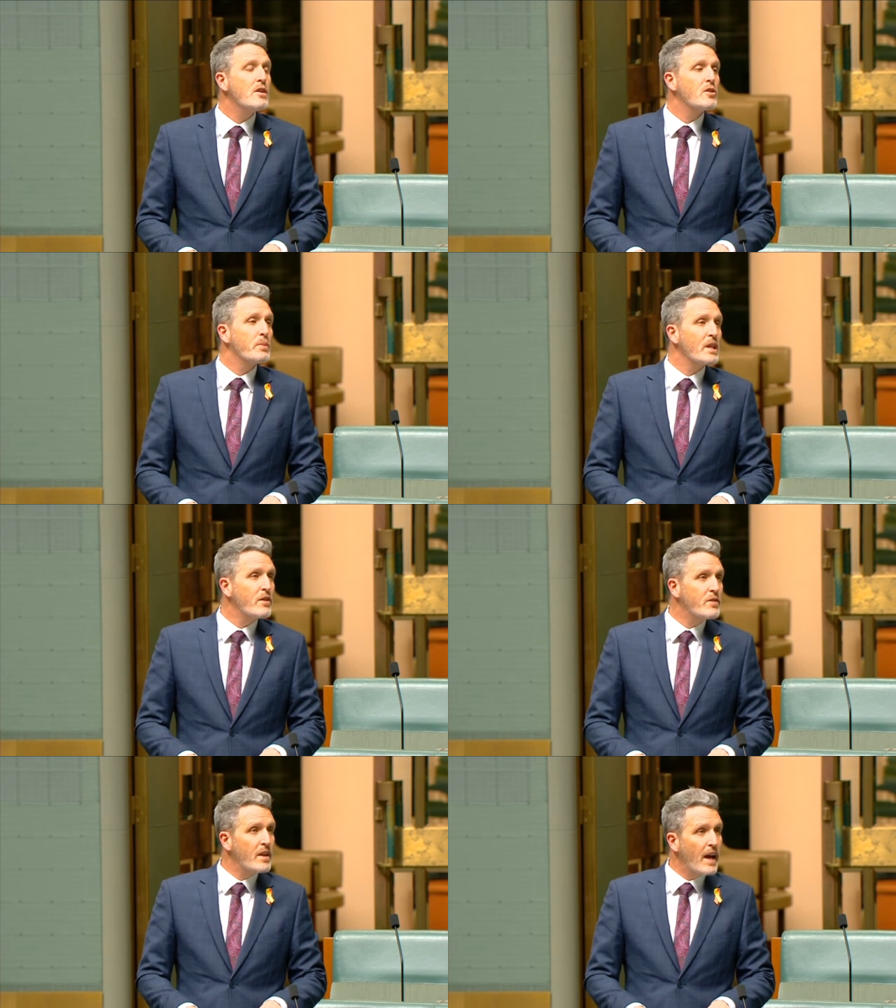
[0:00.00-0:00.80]
to be
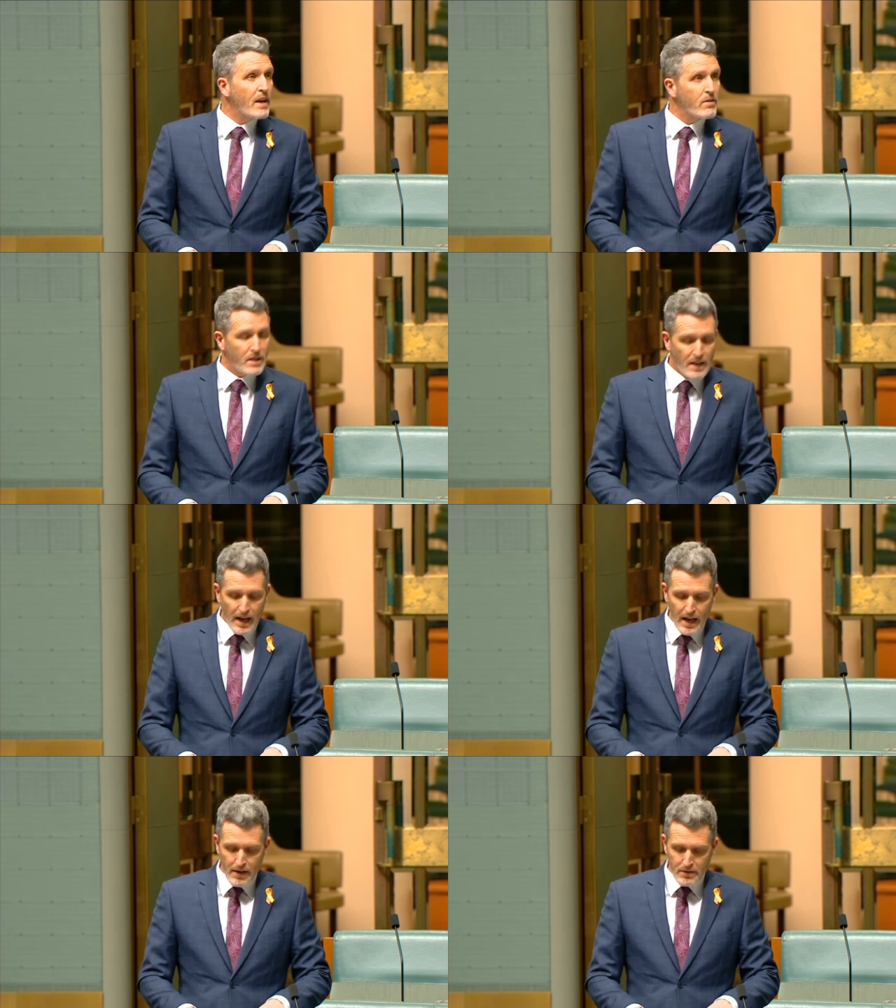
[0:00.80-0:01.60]
lifted out of the
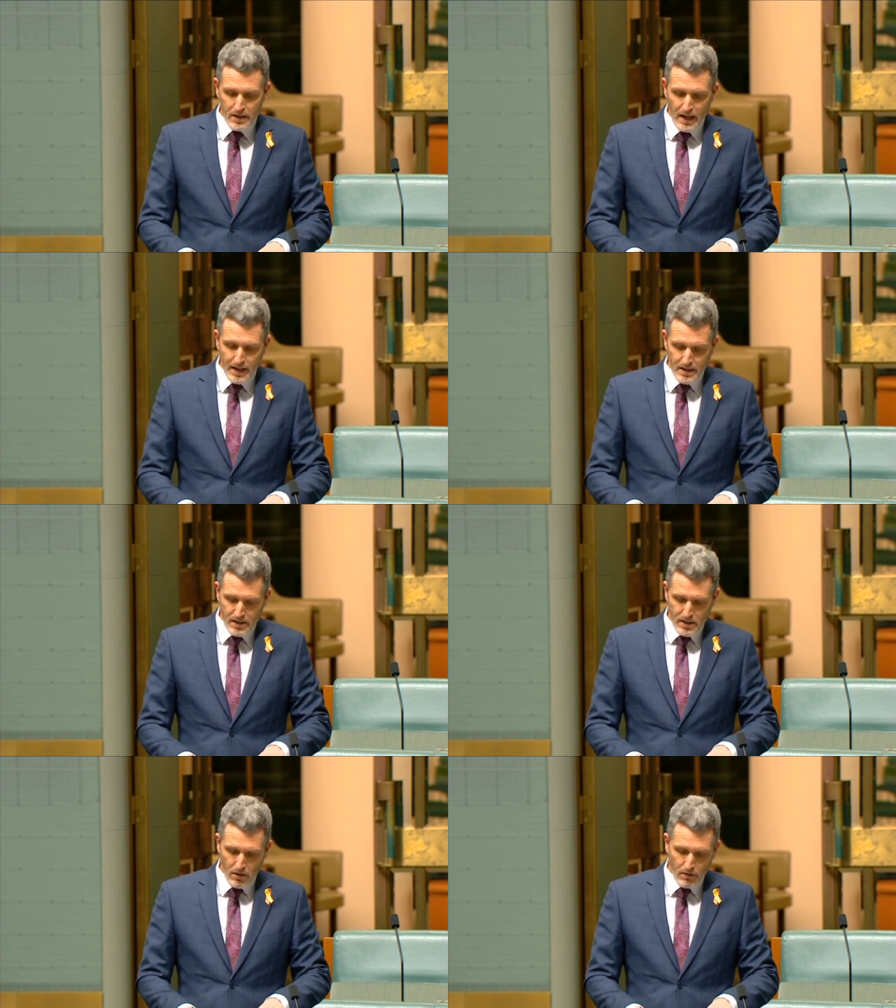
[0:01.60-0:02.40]

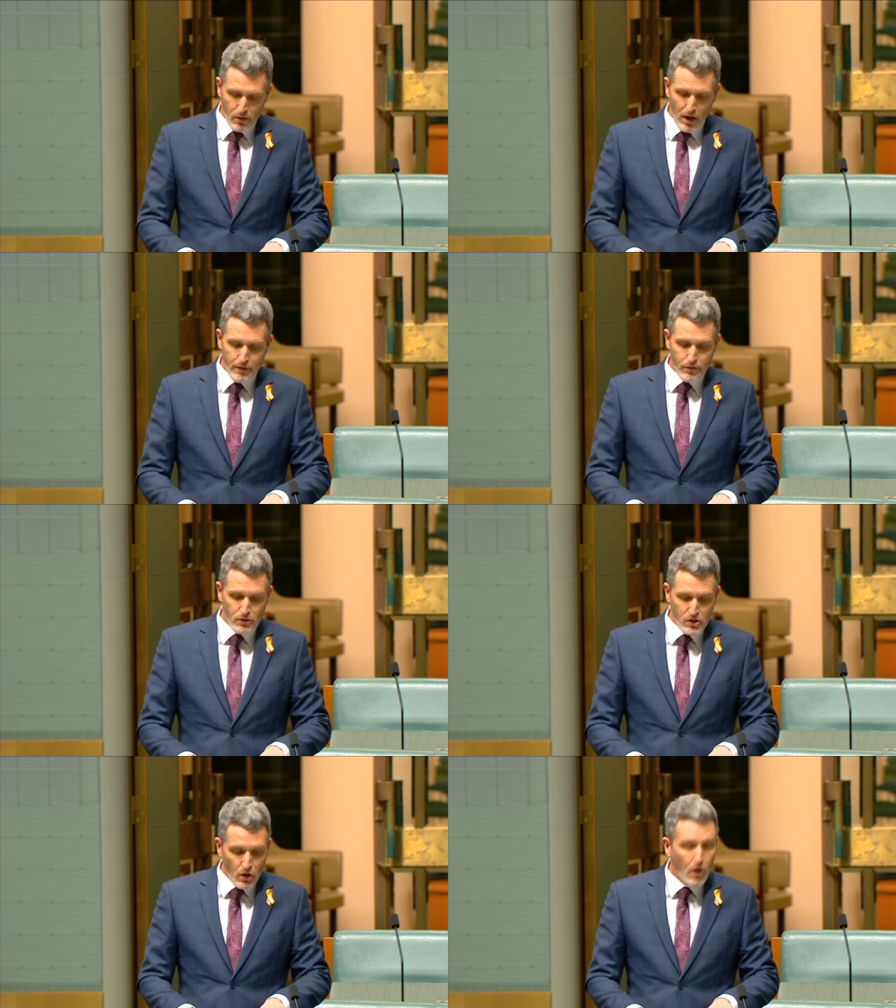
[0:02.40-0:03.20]
day-after-dayness of life
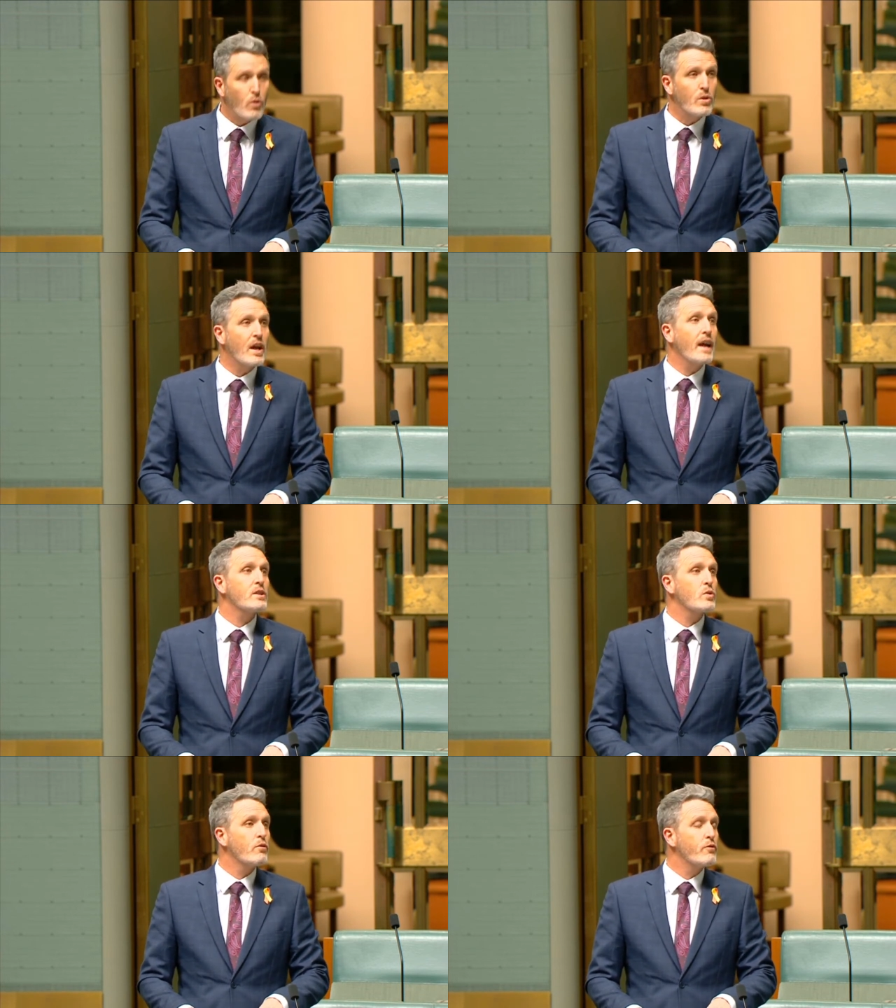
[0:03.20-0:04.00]
through song or
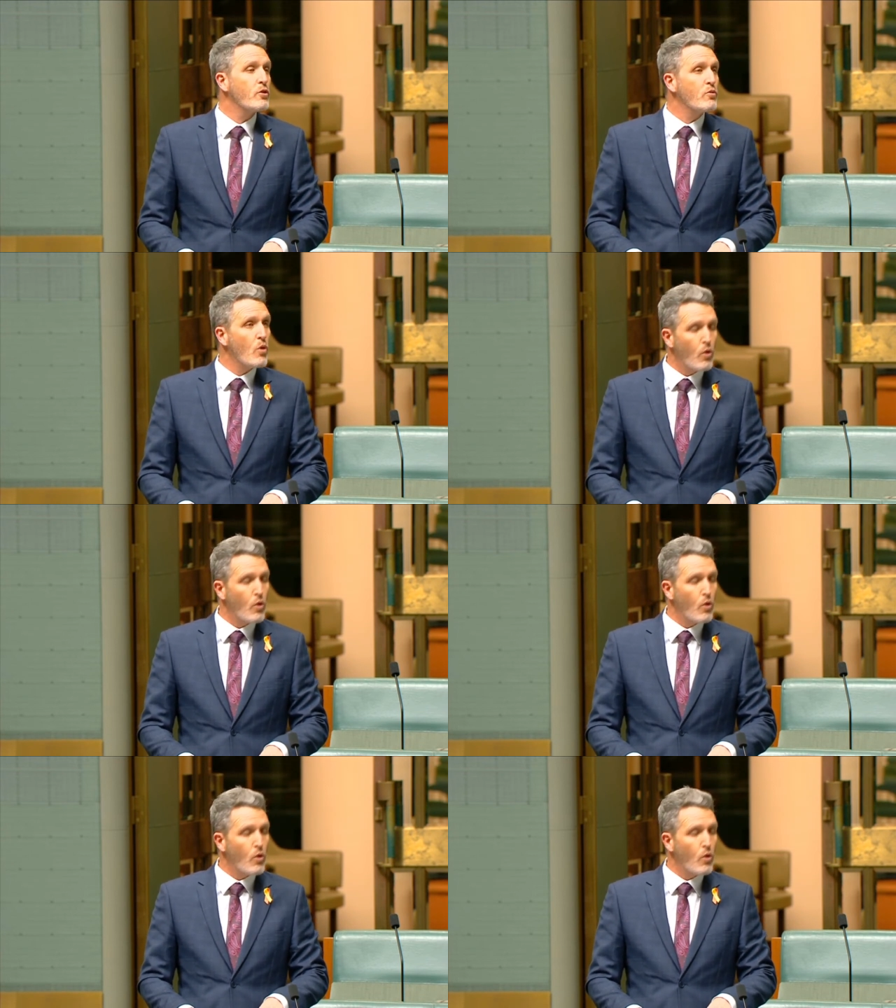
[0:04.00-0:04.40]
dance or film